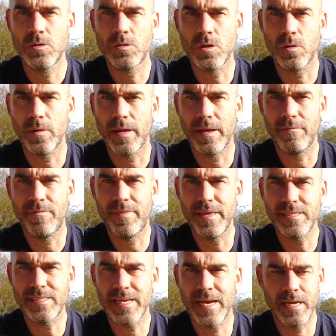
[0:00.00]
So if
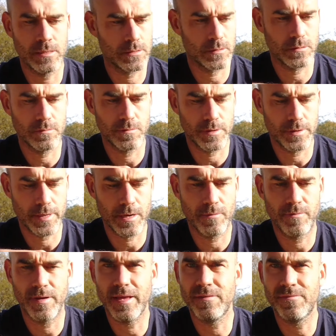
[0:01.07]
this had, very
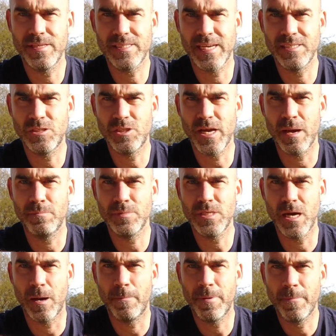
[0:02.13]
carefully, if this had jammed
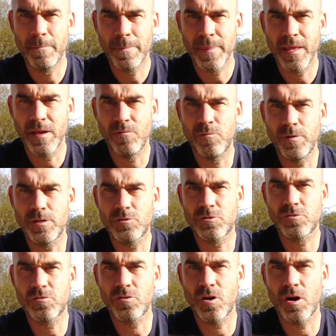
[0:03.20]
up, if we
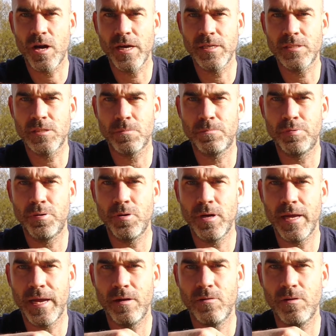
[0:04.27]
tried to pull
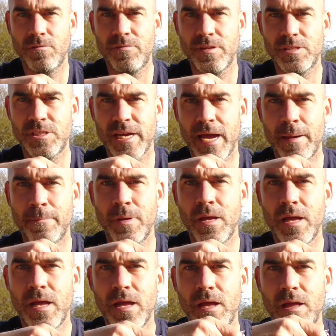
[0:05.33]
it out of the jam,
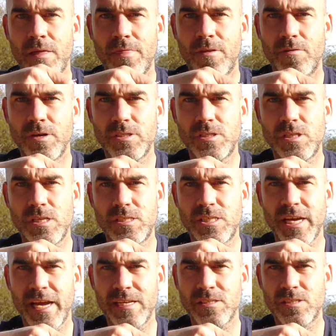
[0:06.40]
there is the
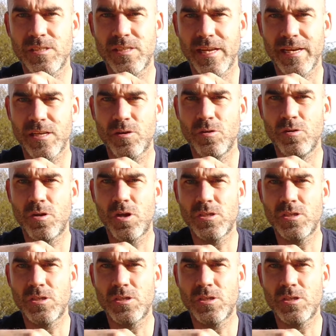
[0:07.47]
chance that it could